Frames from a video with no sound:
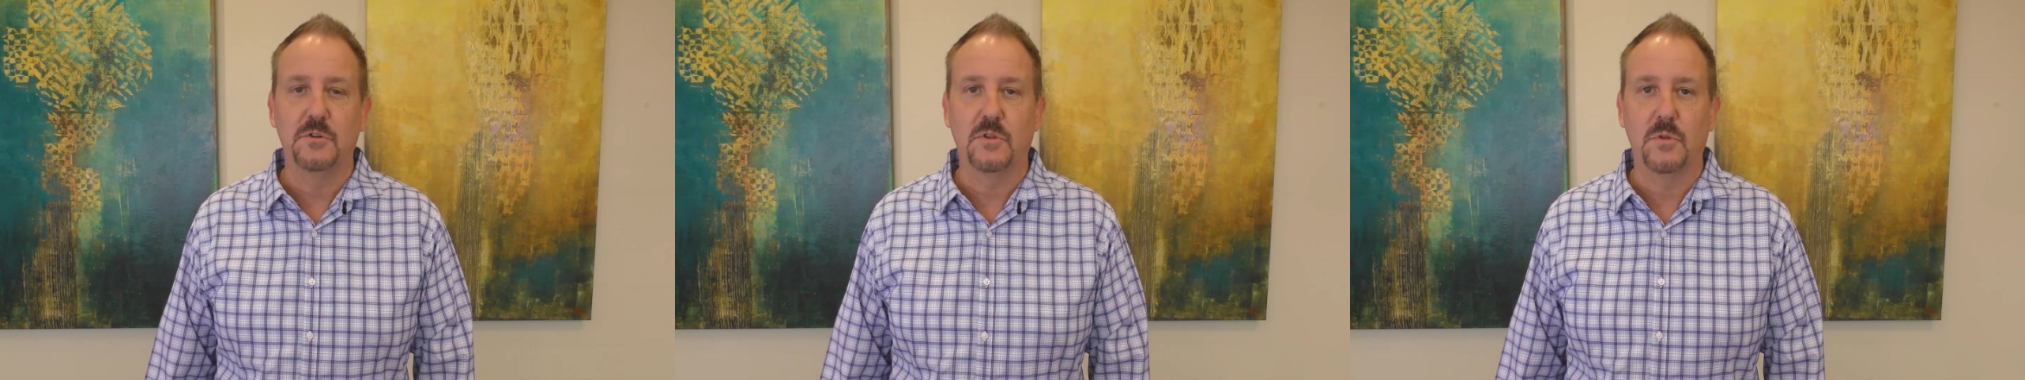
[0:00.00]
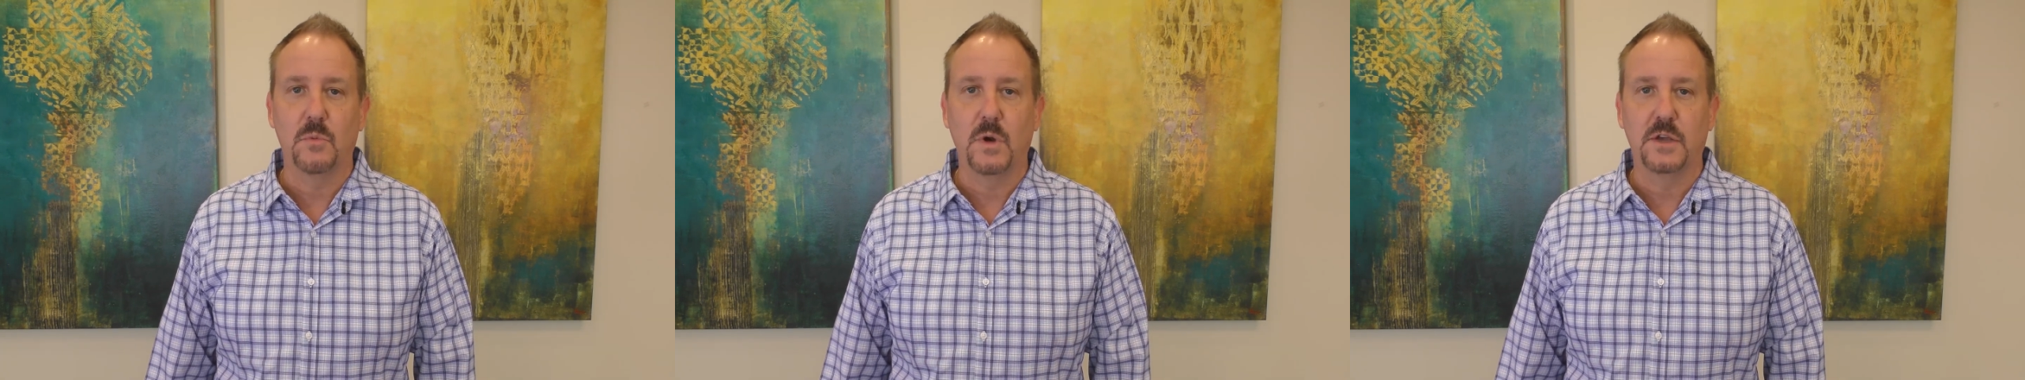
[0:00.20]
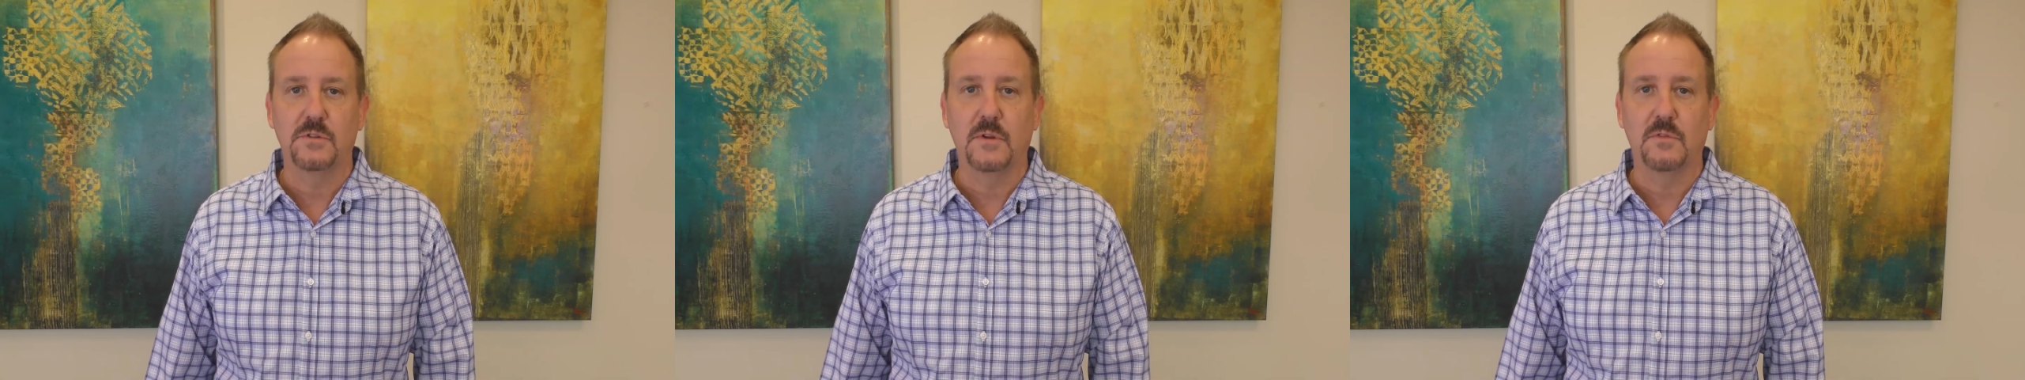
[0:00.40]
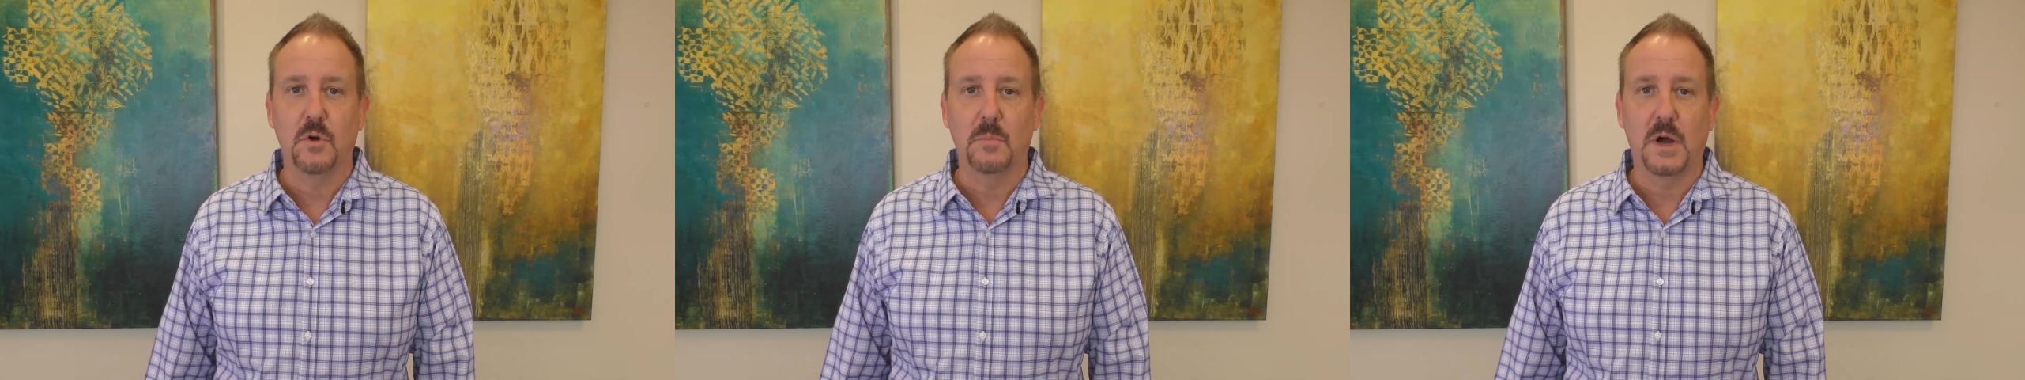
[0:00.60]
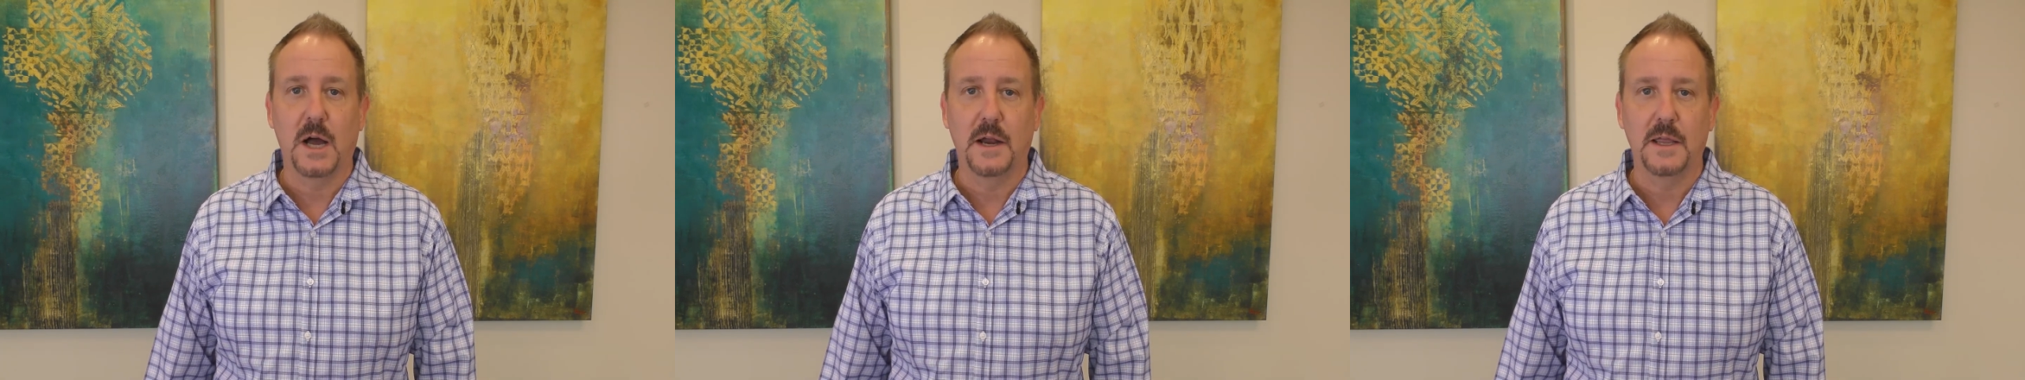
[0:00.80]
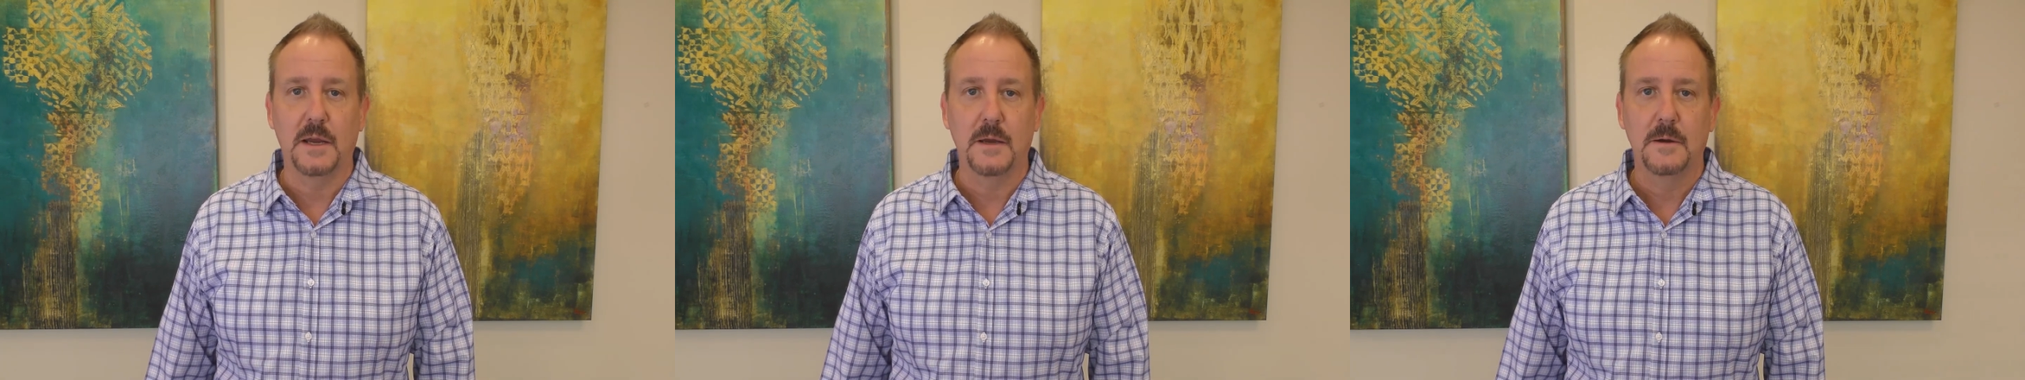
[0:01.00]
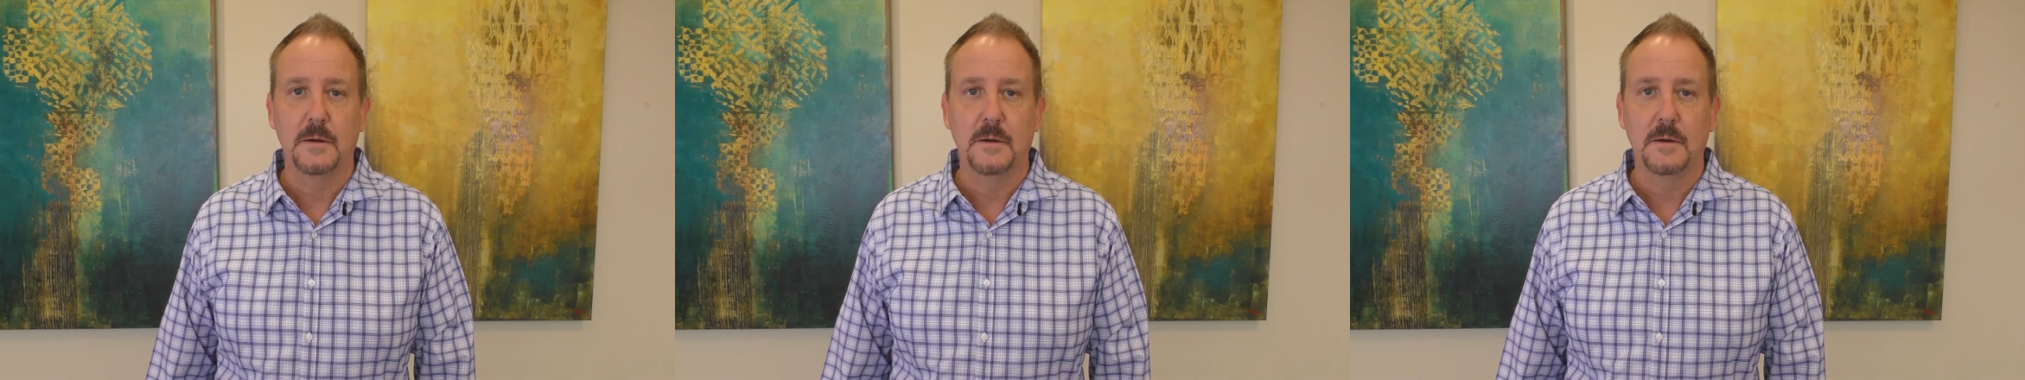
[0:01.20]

to the rest of your body.